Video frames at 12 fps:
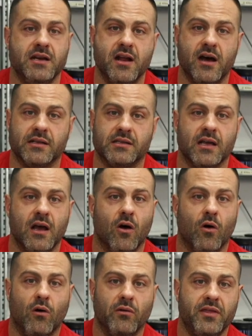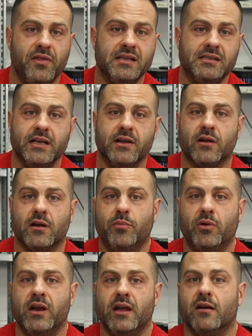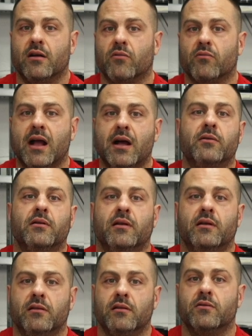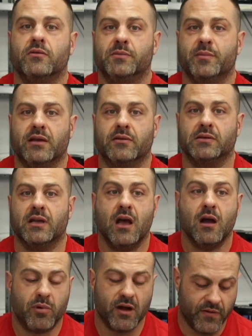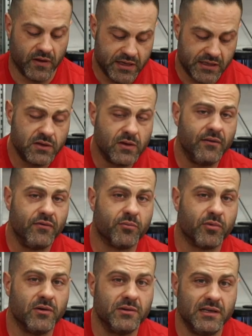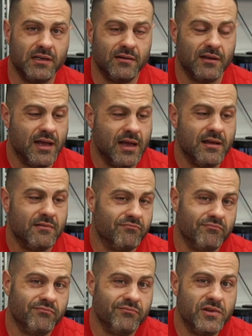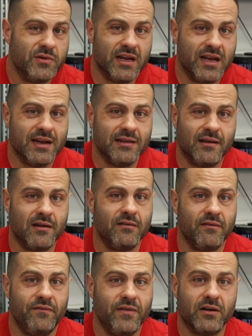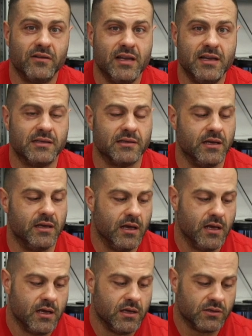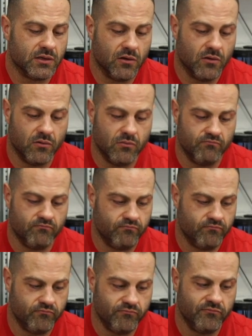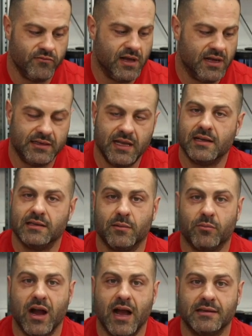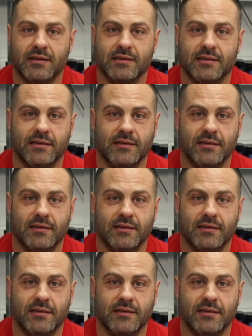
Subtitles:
nuts, all the things that you're gonna put in around those meals. But if at least you have your protein, you can get it done fairly easily. So it's taken some practice.